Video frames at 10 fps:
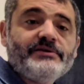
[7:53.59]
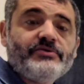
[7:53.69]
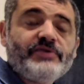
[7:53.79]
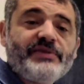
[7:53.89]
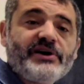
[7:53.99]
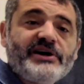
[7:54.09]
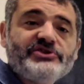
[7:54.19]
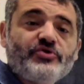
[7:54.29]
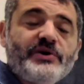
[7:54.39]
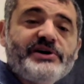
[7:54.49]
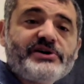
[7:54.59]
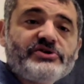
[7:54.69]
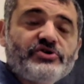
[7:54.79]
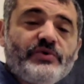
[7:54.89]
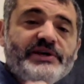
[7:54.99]
To get the chi-square,
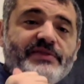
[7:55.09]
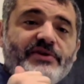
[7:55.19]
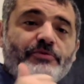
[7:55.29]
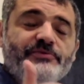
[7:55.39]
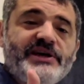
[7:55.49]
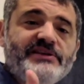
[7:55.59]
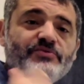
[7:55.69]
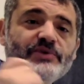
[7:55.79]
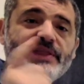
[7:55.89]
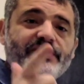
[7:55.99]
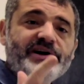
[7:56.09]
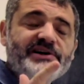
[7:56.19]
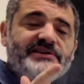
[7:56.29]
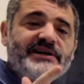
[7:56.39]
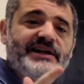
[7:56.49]
so we get the obtained, we get the
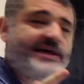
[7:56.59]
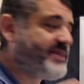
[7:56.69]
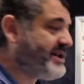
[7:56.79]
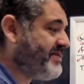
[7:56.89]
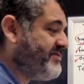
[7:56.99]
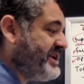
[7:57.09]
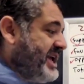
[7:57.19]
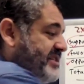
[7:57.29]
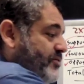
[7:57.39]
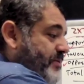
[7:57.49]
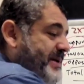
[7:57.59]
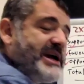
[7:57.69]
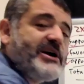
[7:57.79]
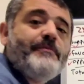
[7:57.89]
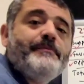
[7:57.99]
critical, and then at the very end we make
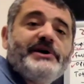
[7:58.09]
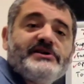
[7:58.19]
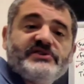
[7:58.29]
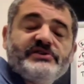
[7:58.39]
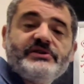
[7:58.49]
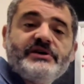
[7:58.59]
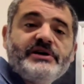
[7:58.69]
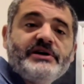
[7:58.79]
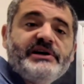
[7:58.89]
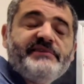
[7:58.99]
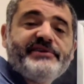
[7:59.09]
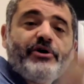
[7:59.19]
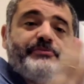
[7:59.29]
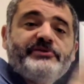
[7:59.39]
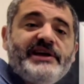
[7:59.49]
a comparison. If the
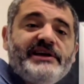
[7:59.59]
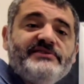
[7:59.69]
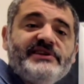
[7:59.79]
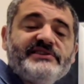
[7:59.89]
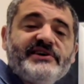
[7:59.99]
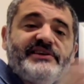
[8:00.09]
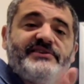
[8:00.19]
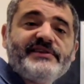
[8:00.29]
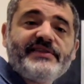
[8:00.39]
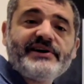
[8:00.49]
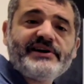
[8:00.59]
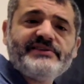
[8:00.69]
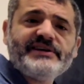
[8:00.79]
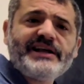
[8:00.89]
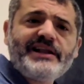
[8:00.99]
obtained is greater than the
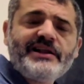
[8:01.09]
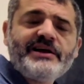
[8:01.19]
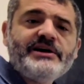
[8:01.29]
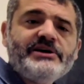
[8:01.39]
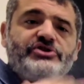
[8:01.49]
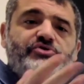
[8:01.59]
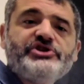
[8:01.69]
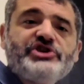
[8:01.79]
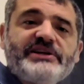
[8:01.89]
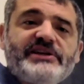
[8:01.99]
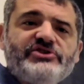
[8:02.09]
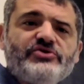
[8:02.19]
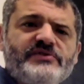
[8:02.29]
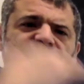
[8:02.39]
critical, you reject each one.